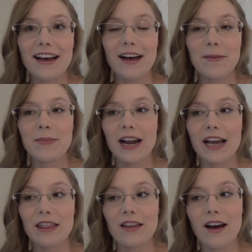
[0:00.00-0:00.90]
um, but
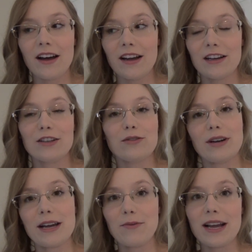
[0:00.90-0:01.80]
I thought a
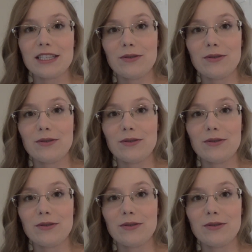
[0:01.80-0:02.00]
great way